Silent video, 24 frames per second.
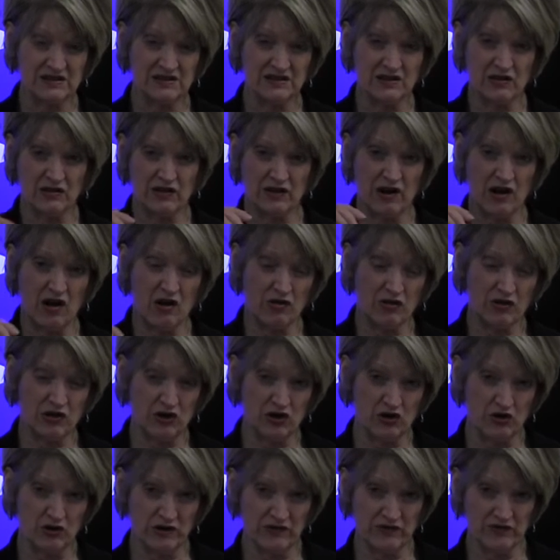so that all the
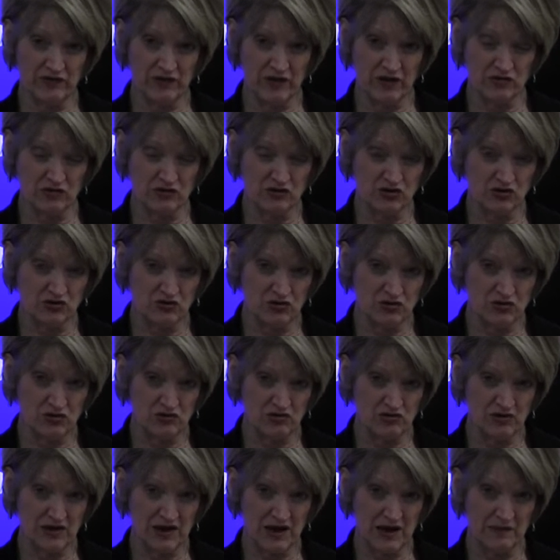urine flows
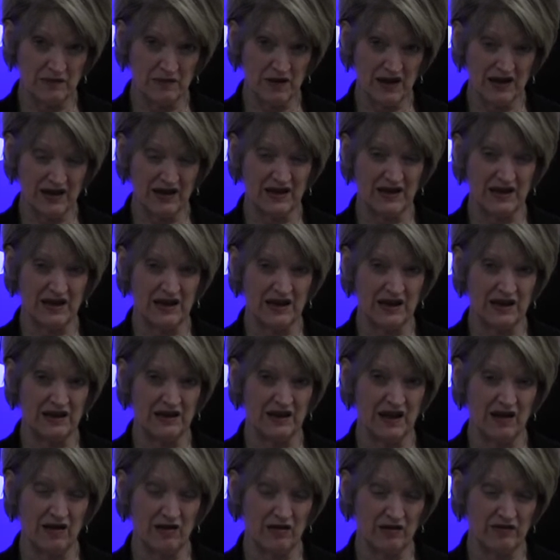through and I'm not
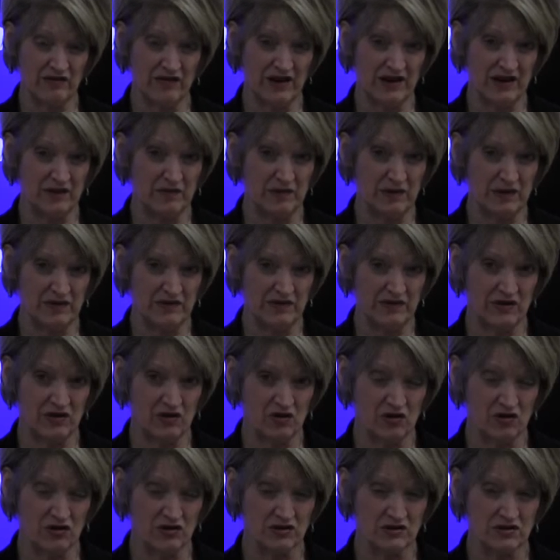getting elevated
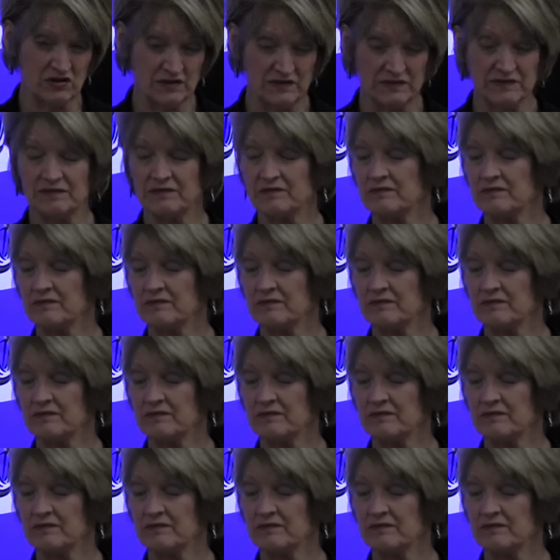PVRs.